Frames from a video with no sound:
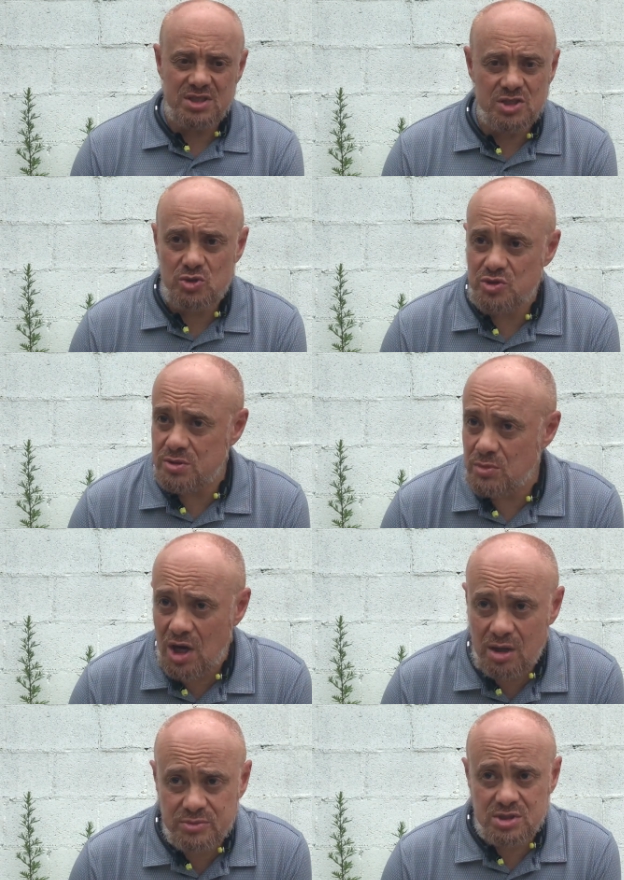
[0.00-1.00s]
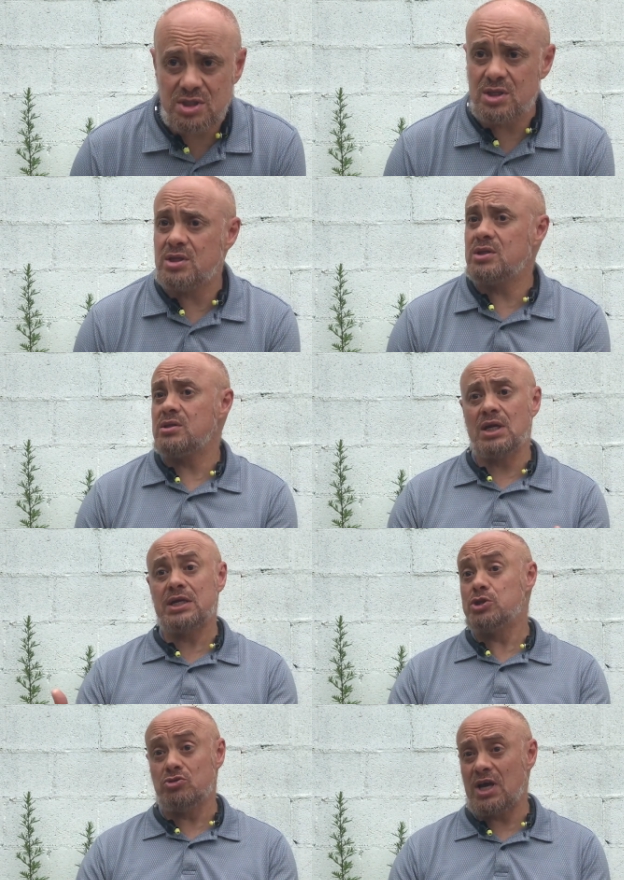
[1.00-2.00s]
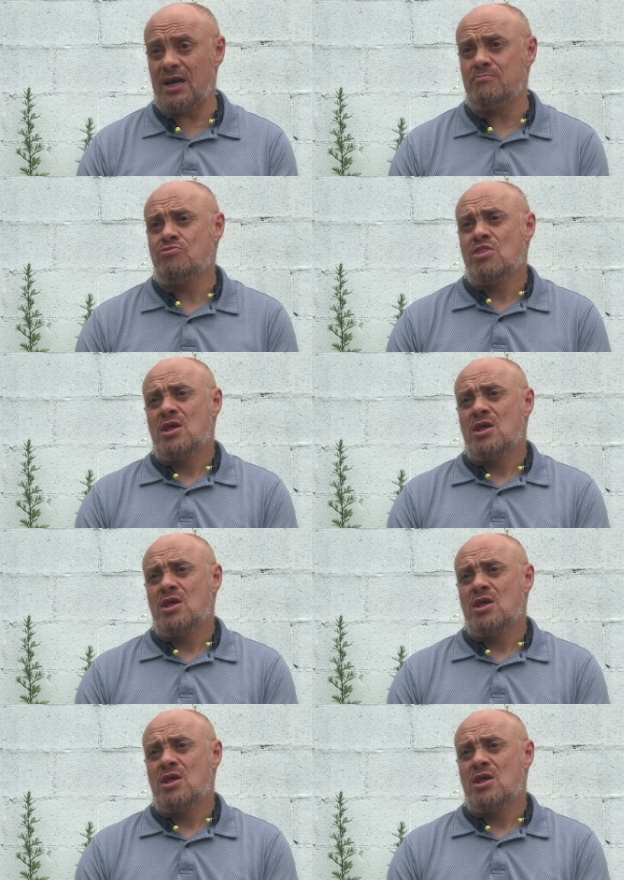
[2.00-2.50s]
sisters and moms, they can do that.